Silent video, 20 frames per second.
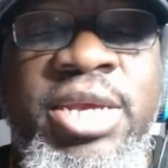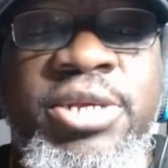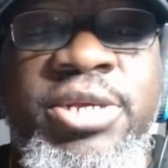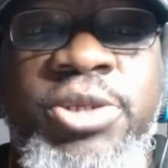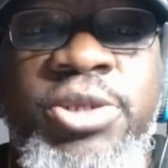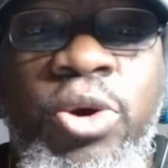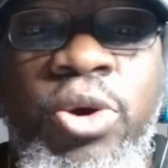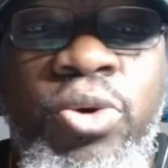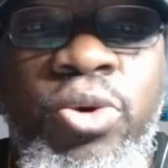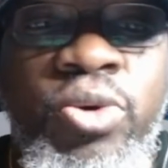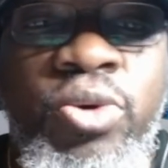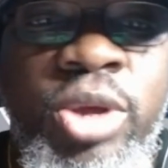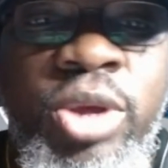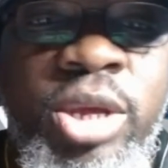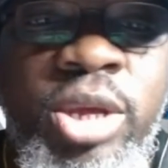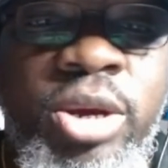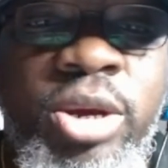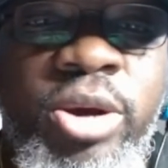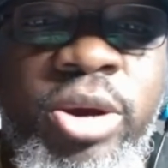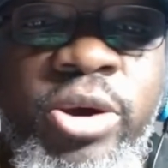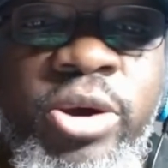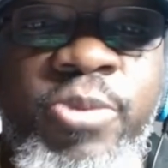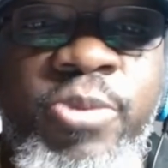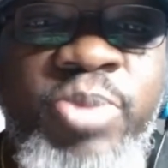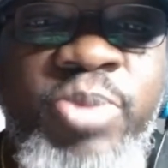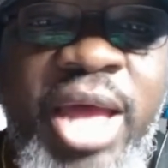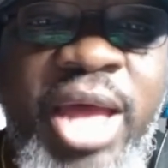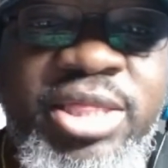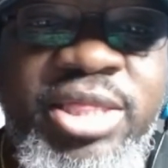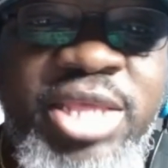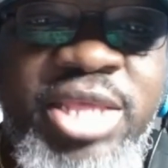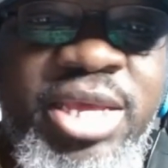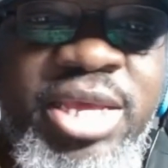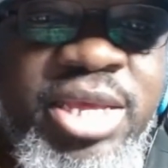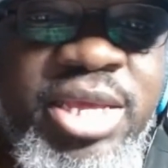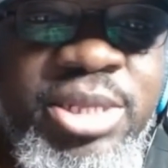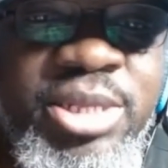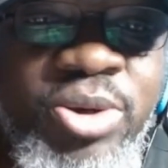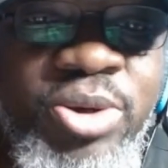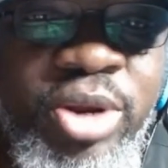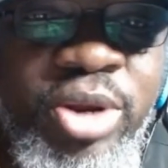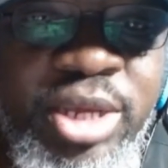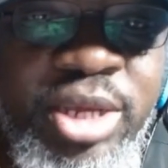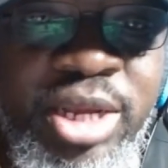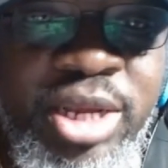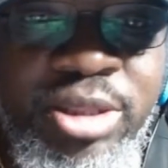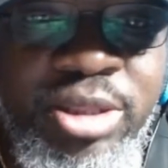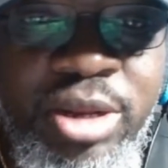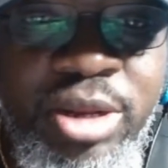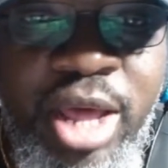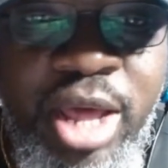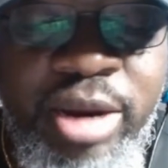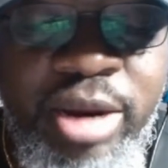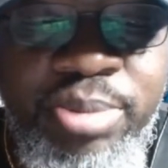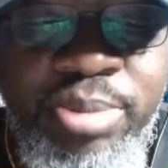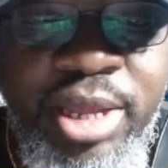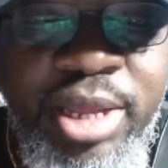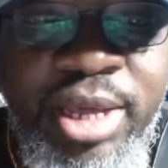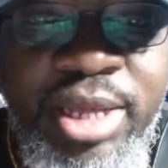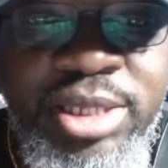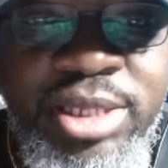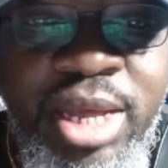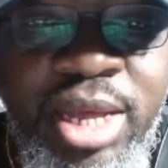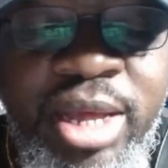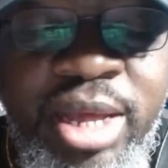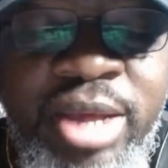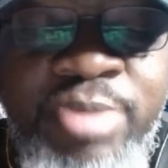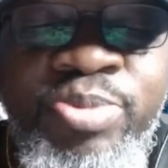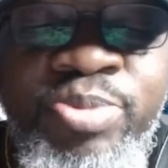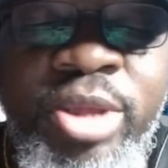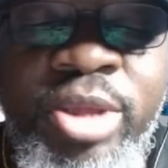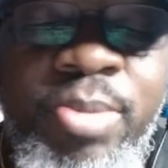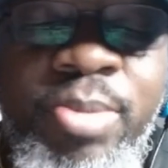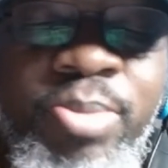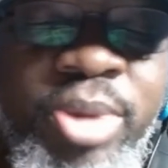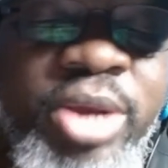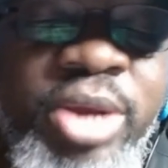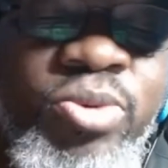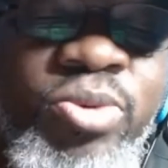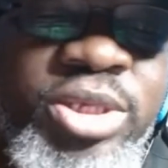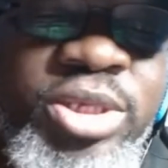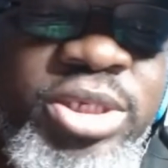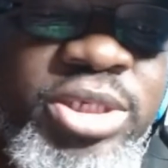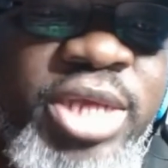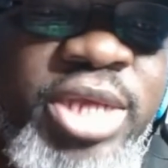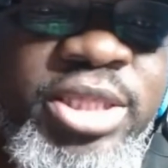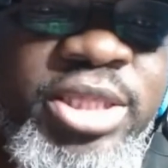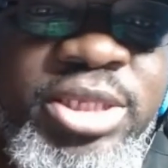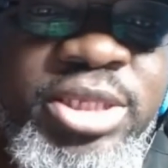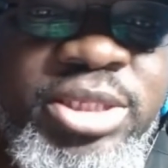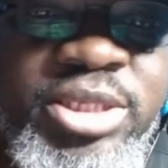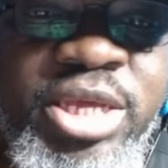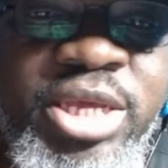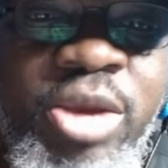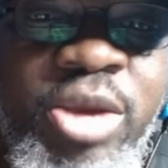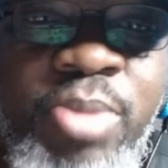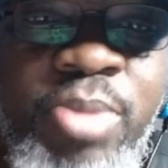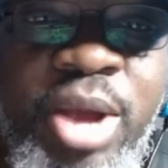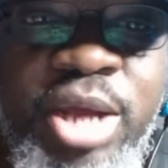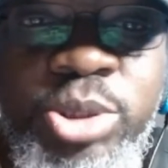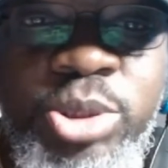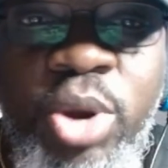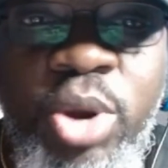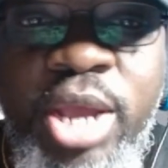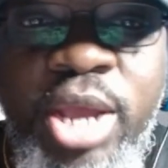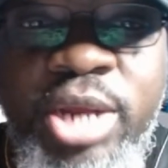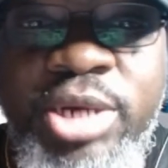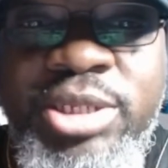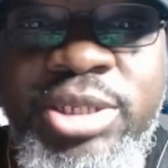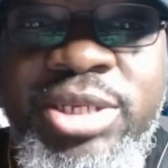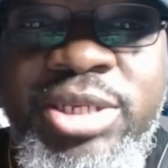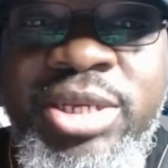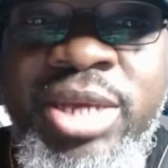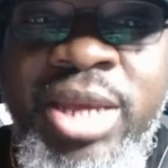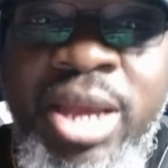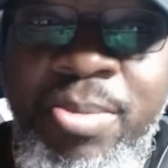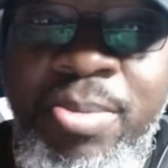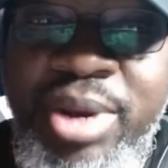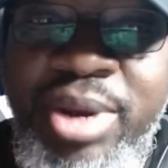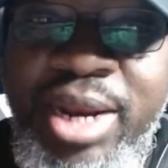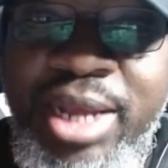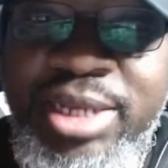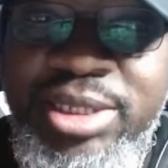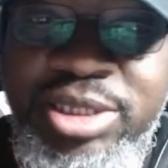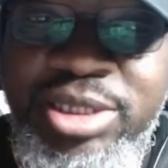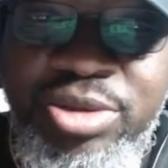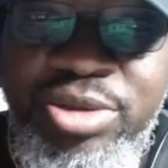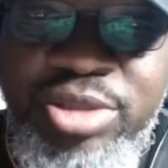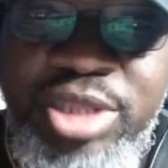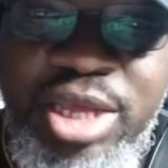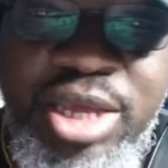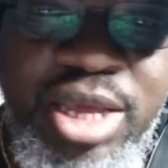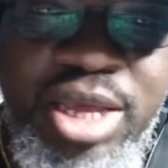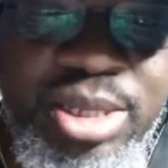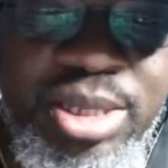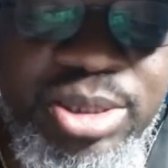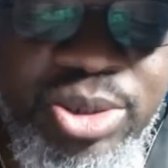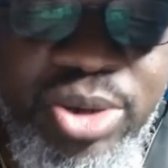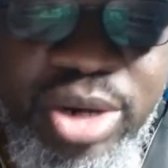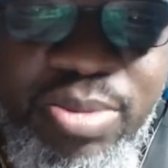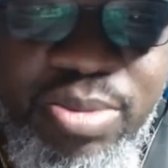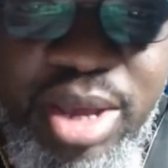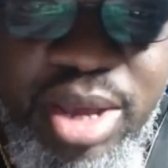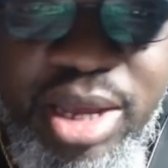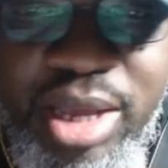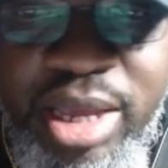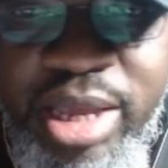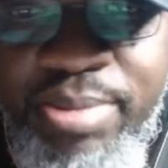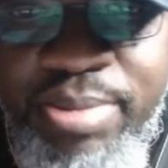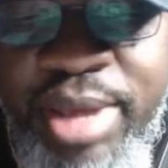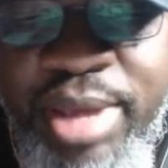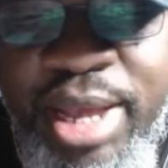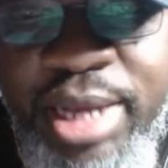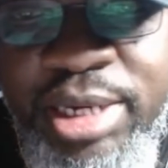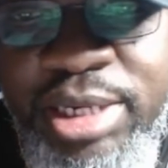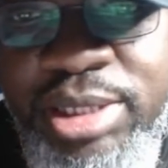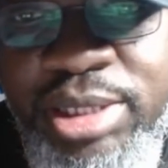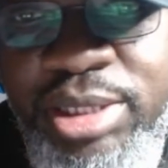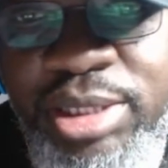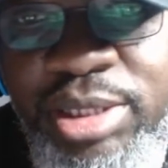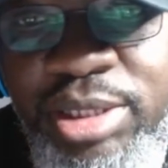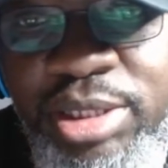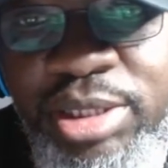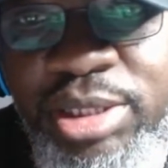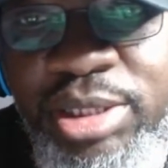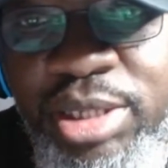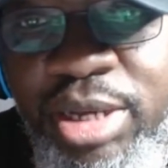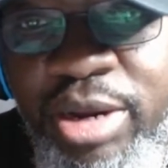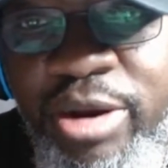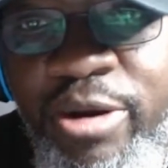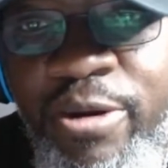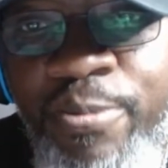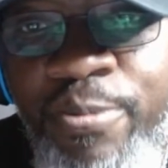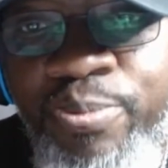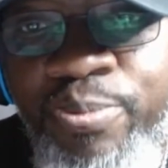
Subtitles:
So I think he's going to get a lot of playing time, but we just have to see about Troy Anderson. But I still think he's going to make an impact this year.